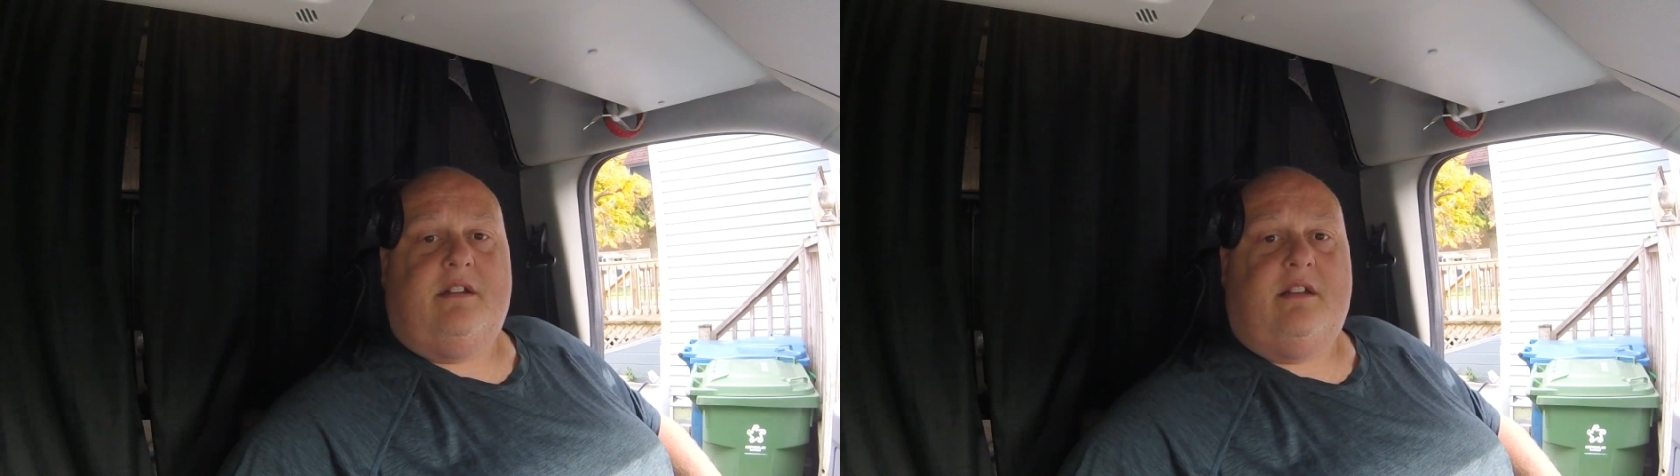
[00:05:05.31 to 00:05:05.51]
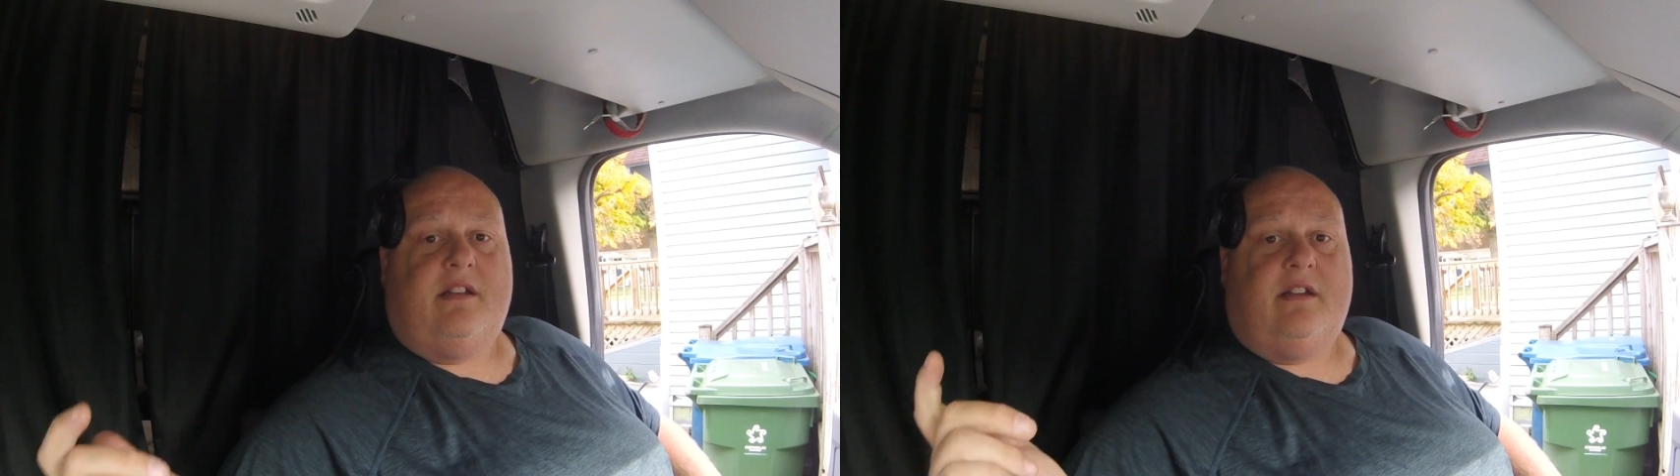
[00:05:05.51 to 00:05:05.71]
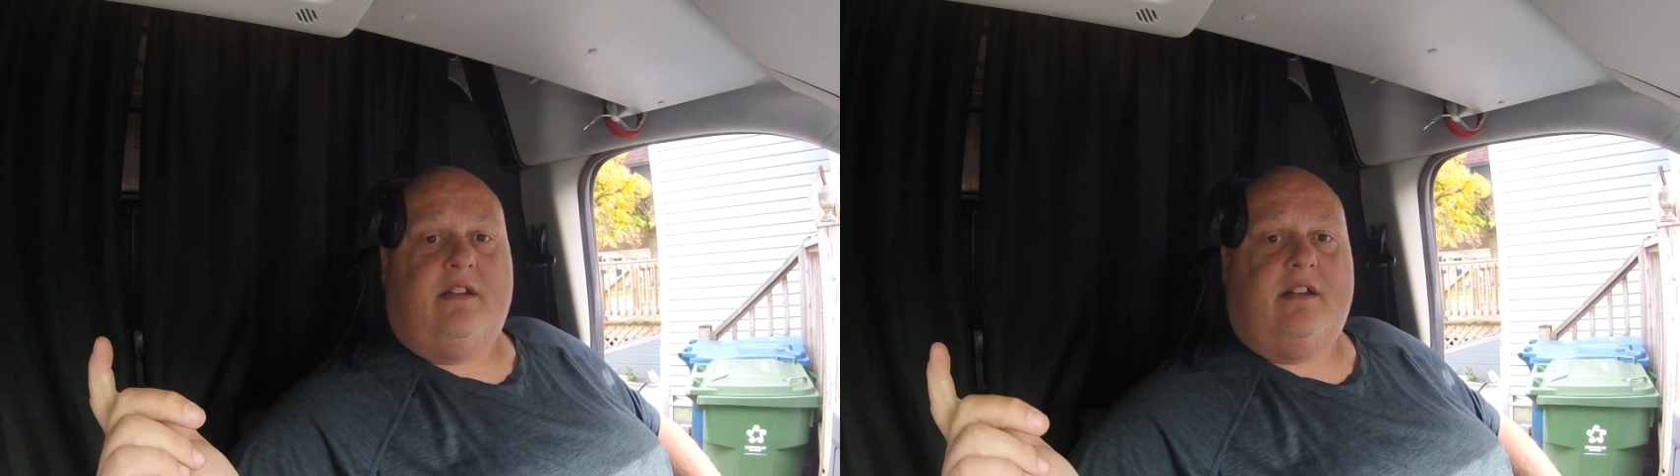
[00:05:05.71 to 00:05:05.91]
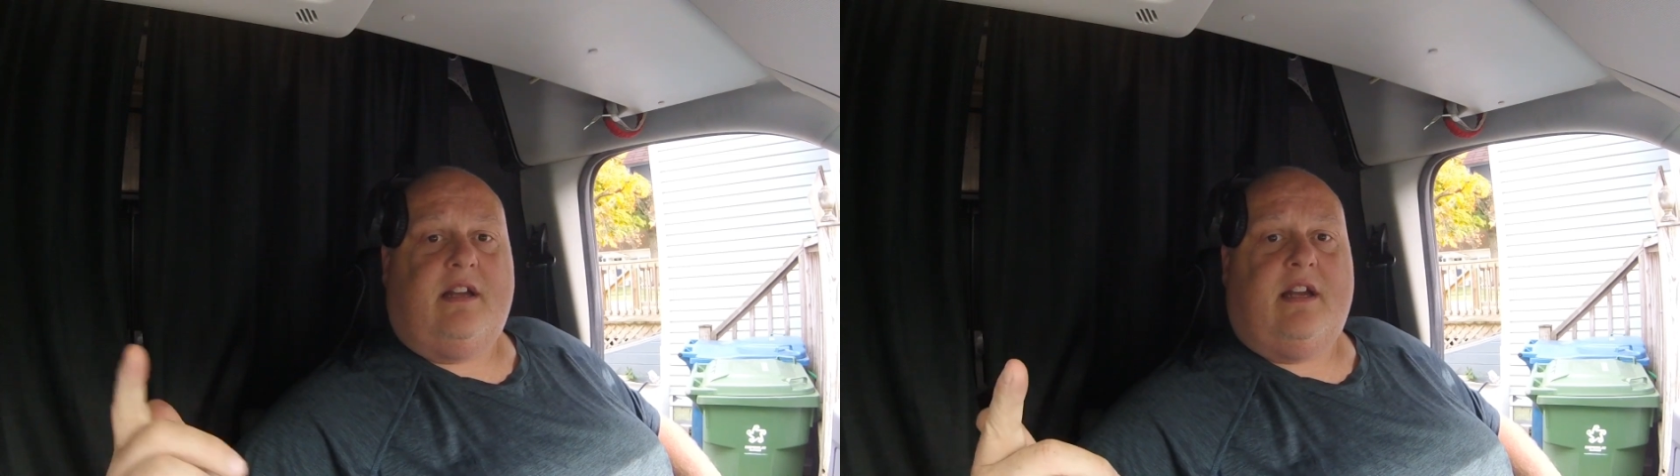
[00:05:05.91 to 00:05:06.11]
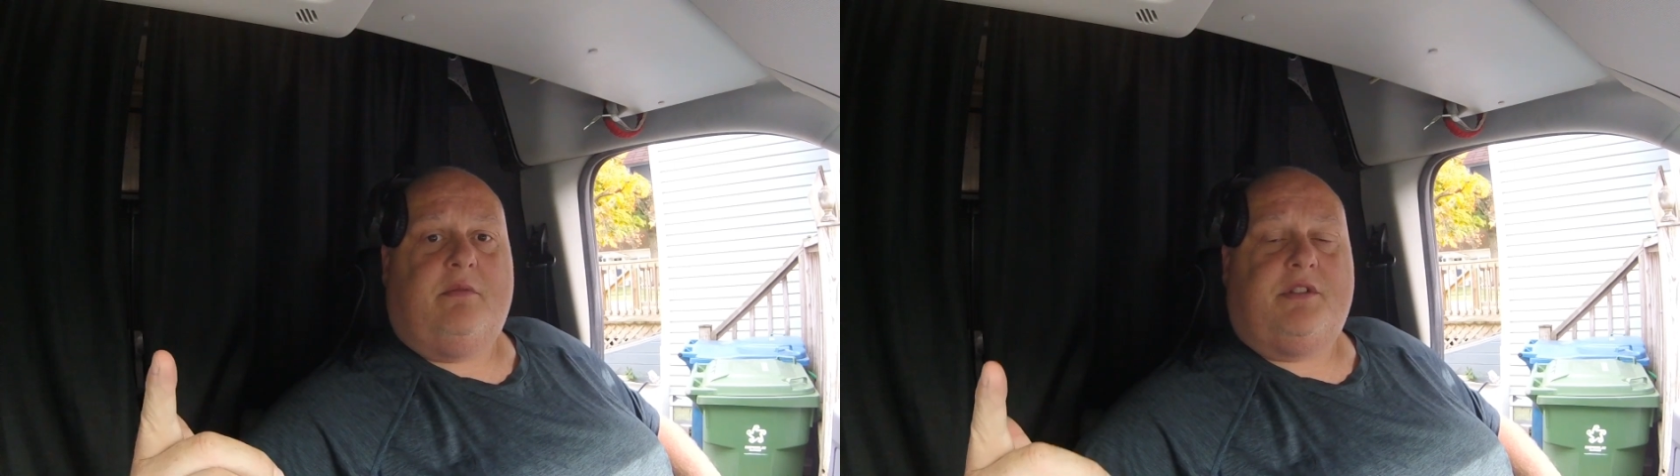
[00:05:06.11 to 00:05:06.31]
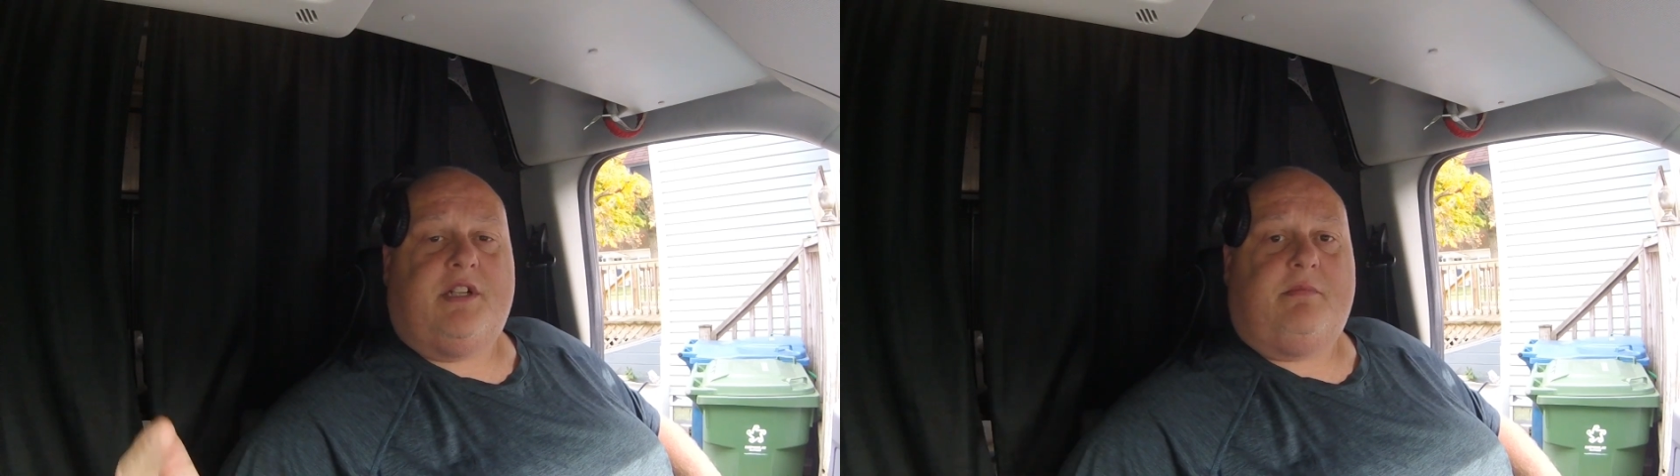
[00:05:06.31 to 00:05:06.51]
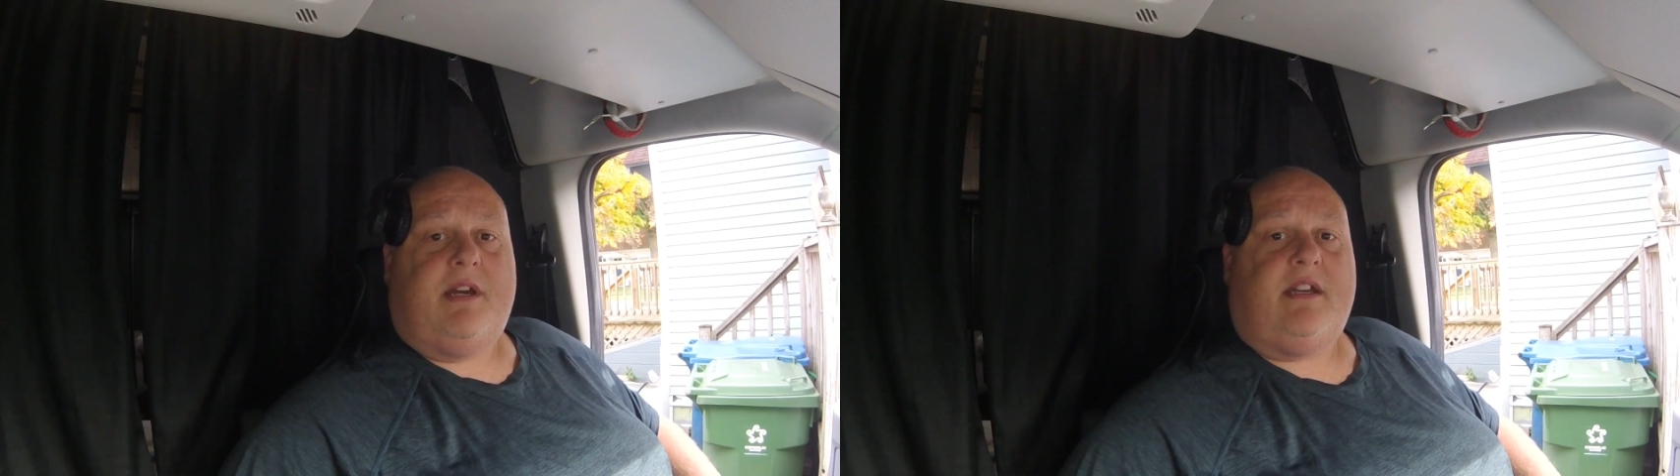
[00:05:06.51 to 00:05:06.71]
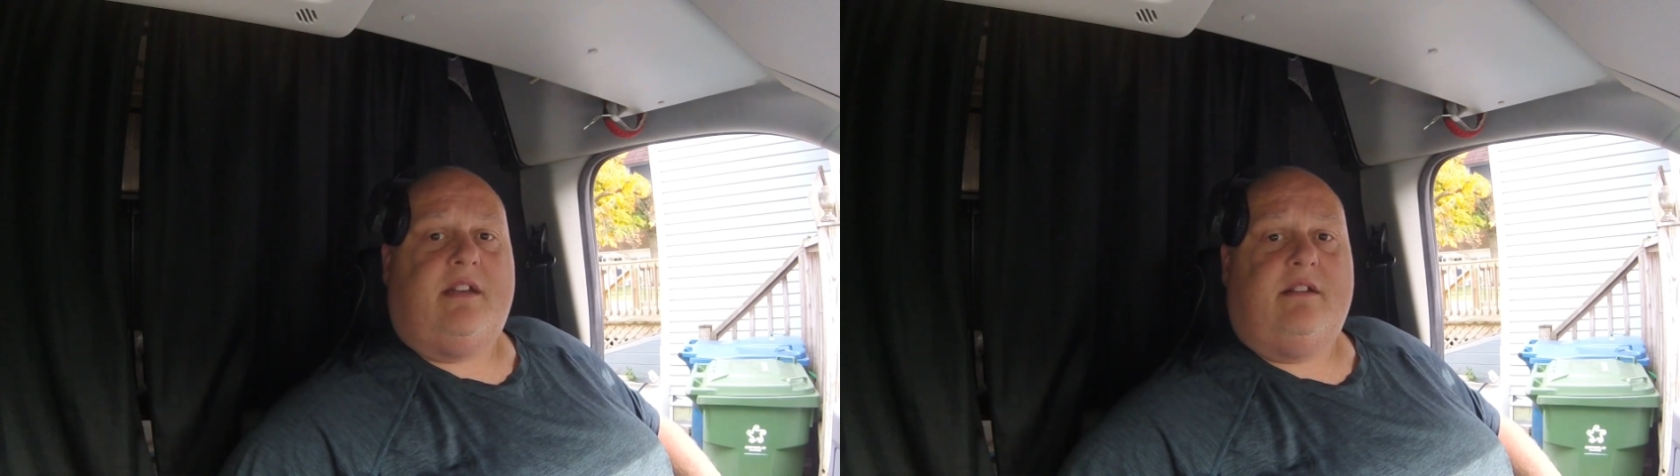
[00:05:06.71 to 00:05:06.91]
and then I will check
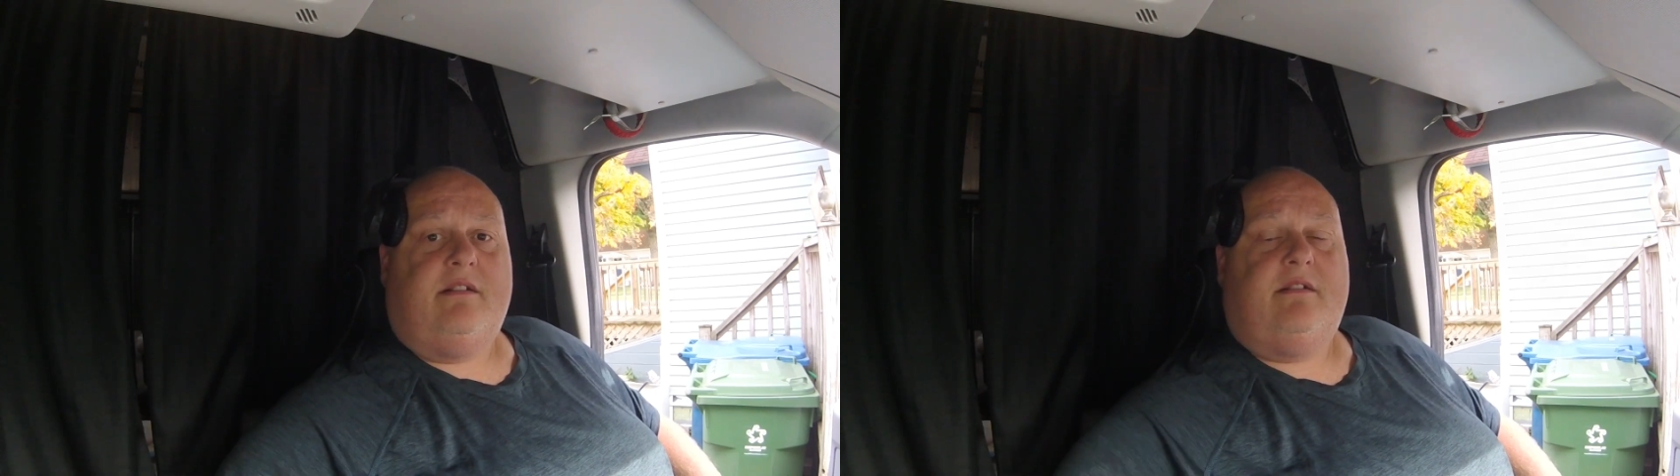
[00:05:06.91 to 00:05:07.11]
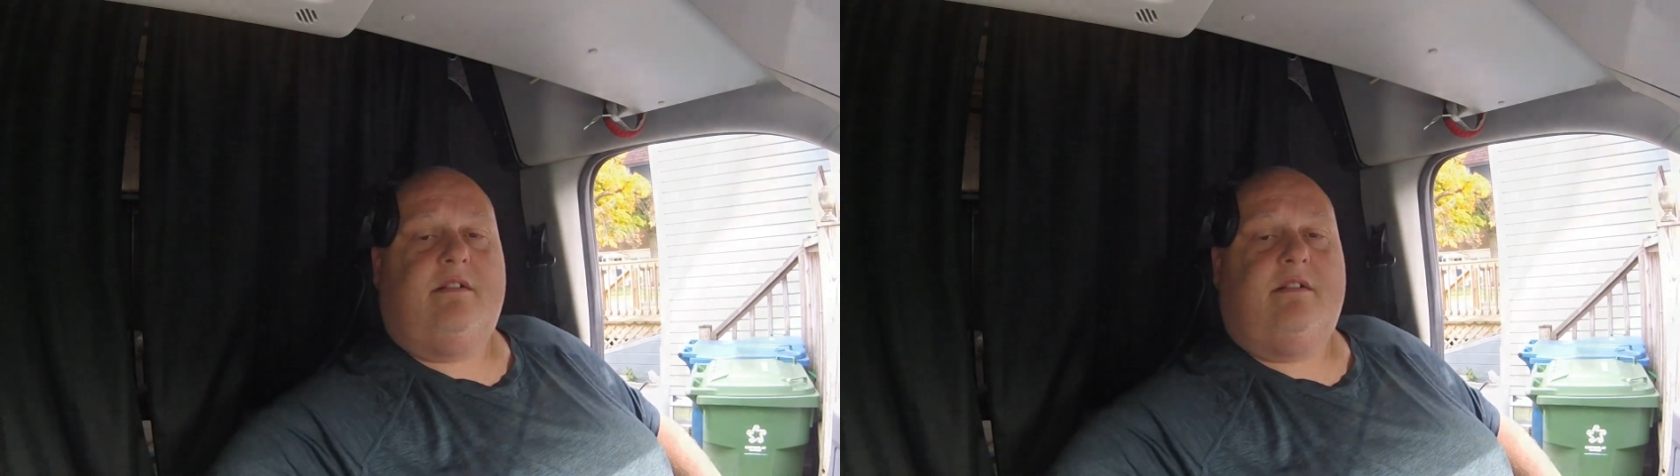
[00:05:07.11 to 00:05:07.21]
back in.